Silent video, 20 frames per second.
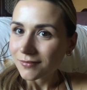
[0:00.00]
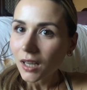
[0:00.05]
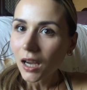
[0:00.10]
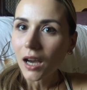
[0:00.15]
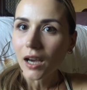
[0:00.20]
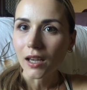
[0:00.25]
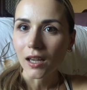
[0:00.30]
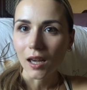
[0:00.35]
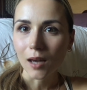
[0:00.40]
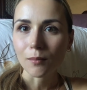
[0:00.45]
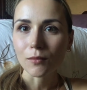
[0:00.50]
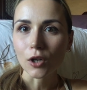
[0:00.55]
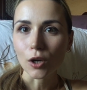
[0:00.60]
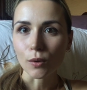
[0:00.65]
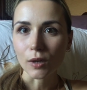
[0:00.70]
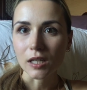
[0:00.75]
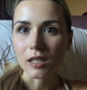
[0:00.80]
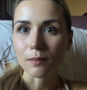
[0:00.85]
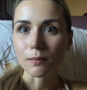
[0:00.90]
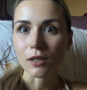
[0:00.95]
I am
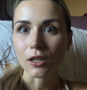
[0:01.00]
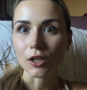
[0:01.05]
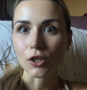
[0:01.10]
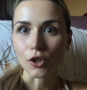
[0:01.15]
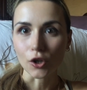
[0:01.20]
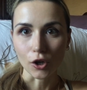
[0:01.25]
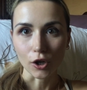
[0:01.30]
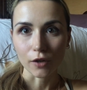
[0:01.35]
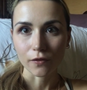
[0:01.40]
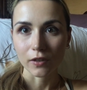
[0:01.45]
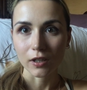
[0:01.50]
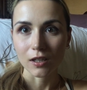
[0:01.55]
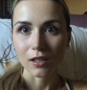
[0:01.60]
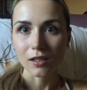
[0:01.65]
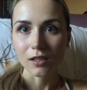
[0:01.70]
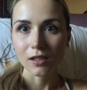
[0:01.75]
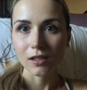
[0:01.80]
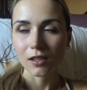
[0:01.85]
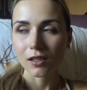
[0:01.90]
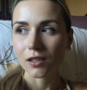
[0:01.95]
going to be
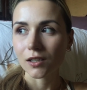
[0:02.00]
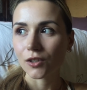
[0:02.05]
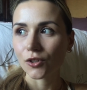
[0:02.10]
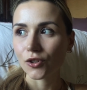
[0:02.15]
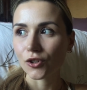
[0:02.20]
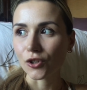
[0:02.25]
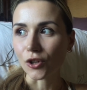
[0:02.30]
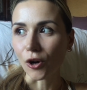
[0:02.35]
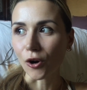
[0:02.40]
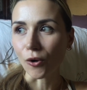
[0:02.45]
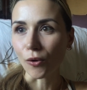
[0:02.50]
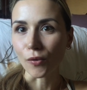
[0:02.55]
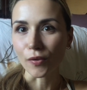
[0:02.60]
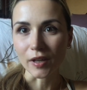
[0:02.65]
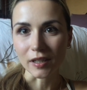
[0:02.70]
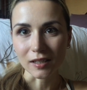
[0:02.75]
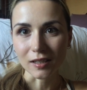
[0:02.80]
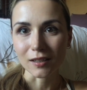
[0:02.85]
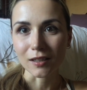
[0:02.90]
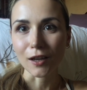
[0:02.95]
nervous, so
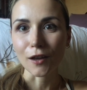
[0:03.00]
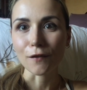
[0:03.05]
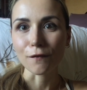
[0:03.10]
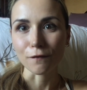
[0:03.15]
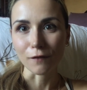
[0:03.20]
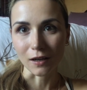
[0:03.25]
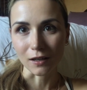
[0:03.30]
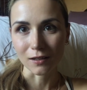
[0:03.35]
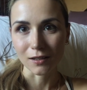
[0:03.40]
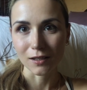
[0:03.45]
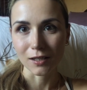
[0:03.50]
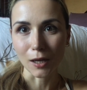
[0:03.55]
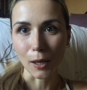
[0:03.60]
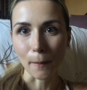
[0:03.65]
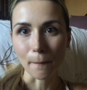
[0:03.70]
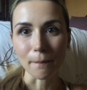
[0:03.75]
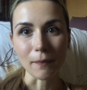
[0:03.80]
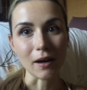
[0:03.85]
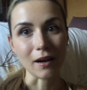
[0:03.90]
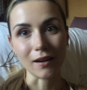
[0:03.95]
that's gonna affect
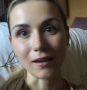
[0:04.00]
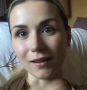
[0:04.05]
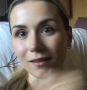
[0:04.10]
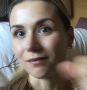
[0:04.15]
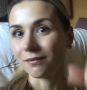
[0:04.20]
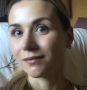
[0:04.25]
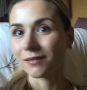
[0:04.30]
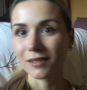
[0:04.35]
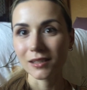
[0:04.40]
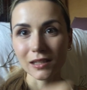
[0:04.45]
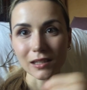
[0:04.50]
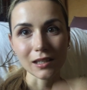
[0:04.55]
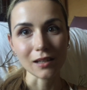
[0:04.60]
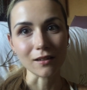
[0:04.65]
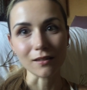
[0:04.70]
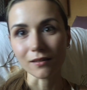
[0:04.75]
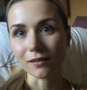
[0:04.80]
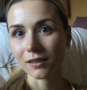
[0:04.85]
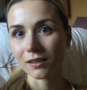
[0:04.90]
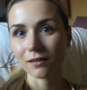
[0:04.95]
my
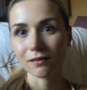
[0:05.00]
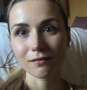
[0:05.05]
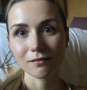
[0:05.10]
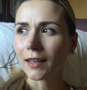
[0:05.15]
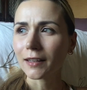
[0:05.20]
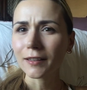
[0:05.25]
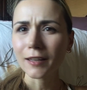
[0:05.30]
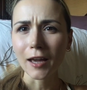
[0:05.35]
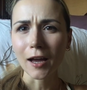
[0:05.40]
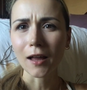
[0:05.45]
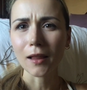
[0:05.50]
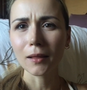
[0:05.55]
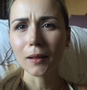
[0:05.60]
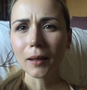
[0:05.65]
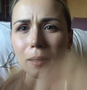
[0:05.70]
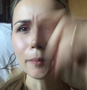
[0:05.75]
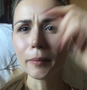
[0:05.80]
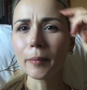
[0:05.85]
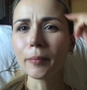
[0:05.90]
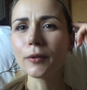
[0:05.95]
skills. And yeah, a
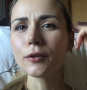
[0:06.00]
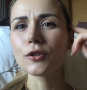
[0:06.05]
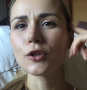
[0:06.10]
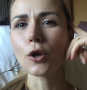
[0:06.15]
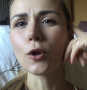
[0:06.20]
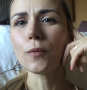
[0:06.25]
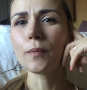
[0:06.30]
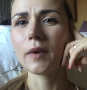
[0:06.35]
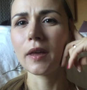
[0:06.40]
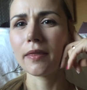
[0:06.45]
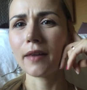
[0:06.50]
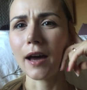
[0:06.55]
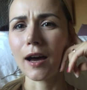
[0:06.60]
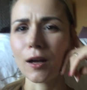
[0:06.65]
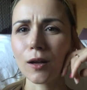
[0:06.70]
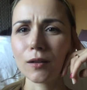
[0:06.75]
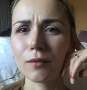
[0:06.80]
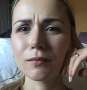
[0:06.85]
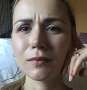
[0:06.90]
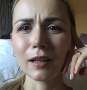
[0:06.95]
lot of people told me
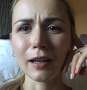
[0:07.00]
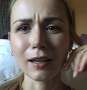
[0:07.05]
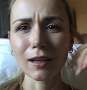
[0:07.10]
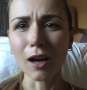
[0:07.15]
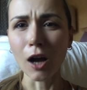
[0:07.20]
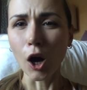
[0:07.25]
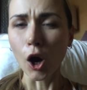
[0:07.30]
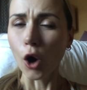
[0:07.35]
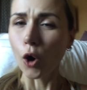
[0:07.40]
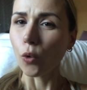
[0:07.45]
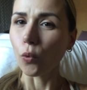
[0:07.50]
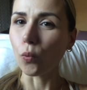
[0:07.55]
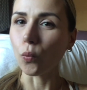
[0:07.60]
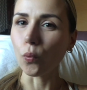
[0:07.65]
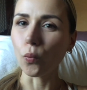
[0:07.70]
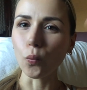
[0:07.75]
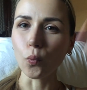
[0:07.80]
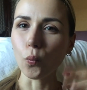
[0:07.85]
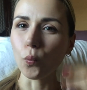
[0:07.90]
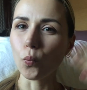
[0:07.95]
that, like,
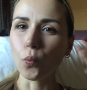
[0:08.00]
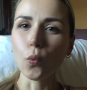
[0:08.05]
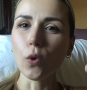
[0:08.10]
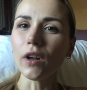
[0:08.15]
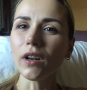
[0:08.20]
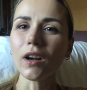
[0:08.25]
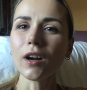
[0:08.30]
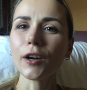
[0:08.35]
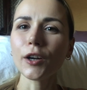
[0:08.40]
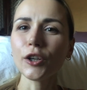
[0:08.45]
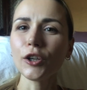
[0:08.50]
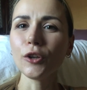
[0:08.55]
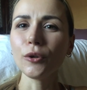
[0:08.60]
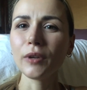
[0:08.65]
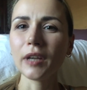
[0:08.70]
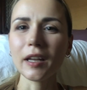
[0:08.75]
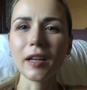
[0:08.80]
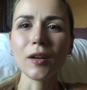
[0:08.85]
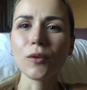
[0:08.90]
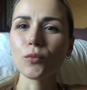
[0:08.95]
what are you
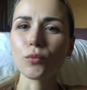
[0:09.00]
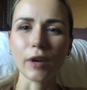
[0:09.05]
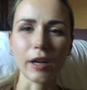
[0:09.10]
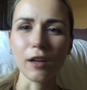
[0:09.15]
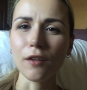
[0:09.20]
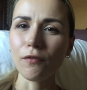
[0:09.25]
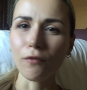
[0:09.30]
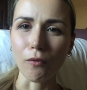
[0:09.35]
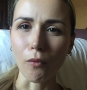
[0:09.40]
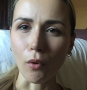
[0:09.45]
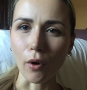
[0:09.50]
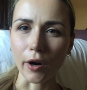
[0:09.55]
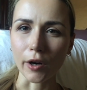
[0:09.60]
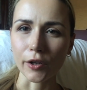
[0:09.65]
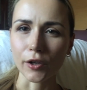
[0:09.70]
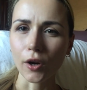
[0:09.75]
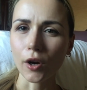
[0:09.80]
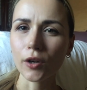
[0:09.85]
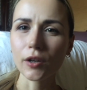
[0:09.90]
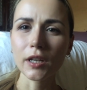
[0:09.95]
getting ready for?
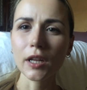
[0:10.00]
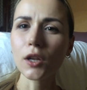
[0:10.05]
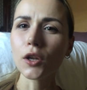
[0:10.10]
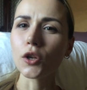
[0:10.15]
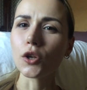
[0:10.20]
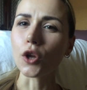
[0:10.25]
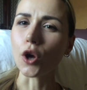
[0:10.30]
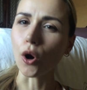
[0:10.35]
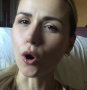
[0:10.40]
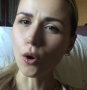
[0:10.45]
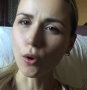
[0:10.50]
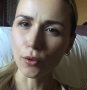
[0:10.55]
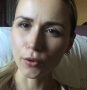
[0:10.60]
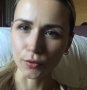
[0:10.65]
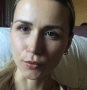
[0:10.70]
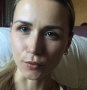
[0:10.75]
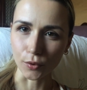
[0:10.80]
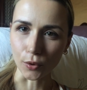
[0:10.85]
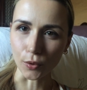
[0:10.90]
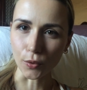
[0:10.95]
You already know
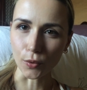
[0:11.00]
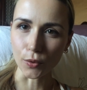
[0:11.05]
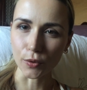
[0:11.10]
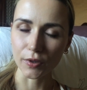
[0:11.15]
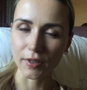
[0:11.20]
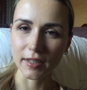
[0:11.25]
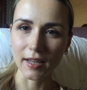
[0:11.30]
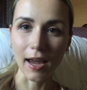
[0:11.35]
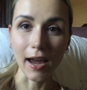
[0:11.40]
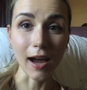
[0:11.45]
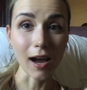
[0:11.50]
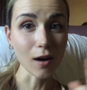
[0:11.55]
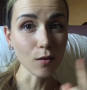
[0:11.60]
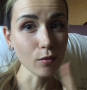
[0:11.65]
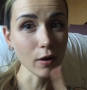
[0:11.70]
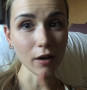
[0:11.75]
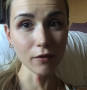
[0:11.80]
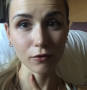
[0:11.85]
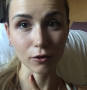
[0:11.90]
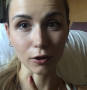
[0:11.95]
the rules.
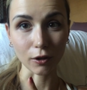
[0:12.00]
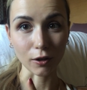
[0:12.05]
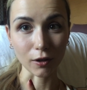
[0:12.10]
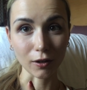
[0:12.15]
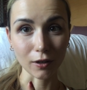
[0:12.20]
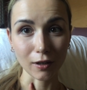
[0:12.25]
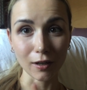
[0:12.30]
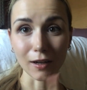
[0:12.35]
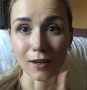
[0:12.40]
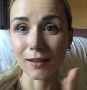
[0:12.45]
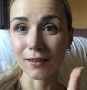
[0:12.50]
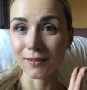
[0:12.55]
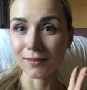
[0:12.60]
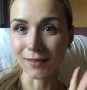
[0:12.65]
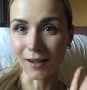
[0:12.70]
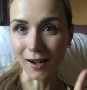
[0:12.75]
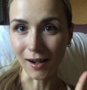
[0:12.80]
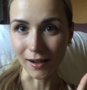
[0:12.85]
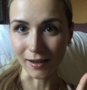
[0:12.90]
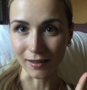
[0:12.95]
However,
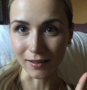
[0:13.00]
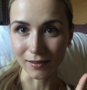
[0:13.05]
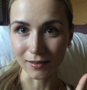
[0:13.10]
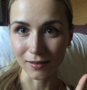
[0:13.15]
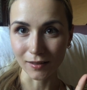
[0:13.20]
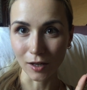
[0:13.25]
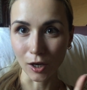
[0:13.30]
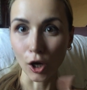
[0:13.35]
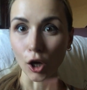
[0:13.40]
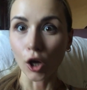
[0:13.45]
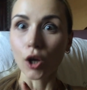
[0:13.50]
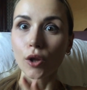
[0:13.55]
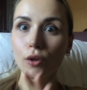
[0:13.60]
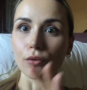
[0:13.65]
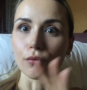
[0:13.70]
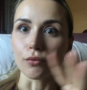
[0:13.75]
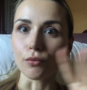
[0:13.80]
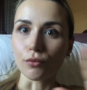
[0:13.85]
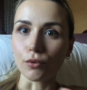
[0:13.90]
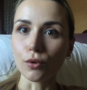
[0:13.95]
guys,
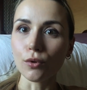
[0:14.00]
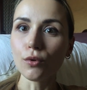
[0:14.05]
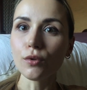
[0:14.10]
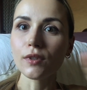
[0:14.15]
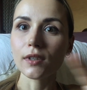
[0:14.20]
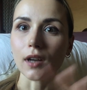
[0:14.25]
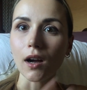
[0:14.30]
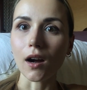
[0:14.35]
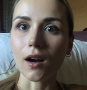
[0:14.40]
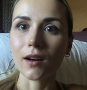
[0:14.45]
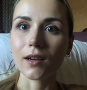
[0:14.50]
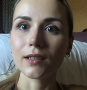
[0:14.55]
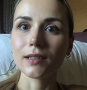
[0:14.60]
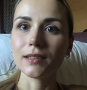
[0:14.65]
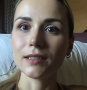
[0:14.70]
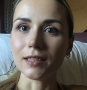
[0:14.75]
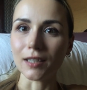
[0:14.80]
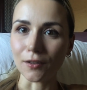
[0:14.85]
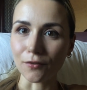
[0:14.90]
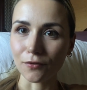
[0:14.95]
the rules are
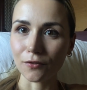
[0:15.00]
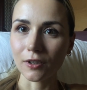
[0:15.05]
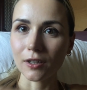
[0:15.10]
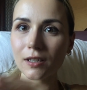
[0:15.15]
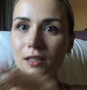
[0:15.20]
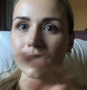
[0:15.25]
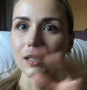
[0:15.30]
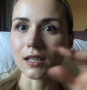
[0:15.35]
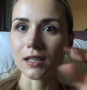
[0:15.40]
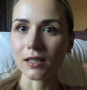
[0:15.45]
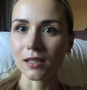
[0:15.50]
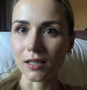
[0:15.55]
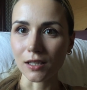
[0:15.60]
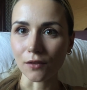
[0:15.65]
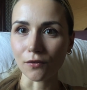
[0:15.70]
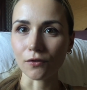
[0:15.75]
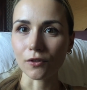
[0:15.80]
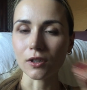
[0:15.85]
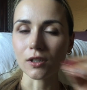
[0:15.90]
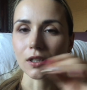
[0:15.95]
different in
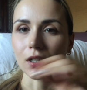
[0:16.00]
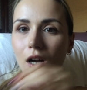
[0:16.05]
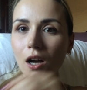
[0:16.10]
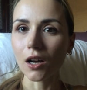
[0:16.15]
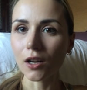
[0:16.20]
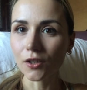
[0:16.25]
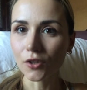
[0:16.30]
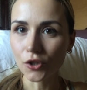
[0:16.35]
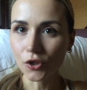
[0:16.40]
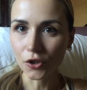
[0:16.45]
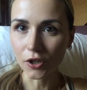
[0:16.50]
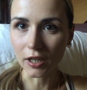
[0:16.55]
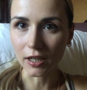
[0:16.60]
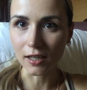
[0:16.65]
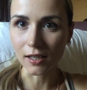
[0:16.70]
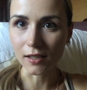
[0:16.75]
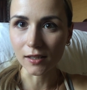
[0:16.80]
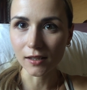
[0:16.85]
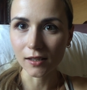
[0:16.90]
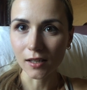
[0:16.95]
different
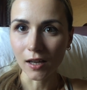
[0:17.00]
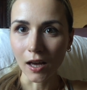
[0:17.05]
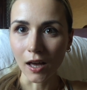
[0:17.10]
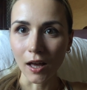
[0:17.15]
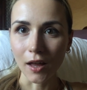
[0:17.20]
countries.